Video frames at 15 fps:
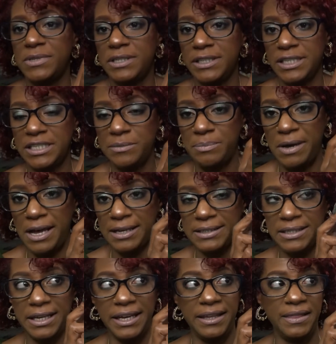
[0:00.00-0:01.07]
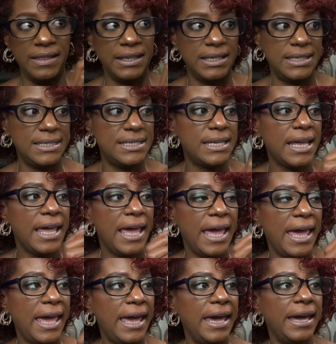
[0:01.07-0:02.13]
in this box like this.
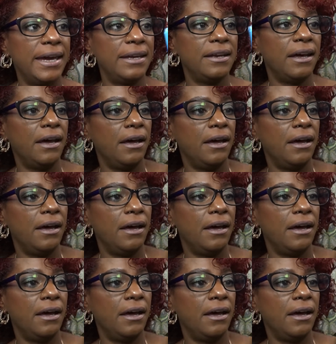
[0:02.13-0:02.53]
And,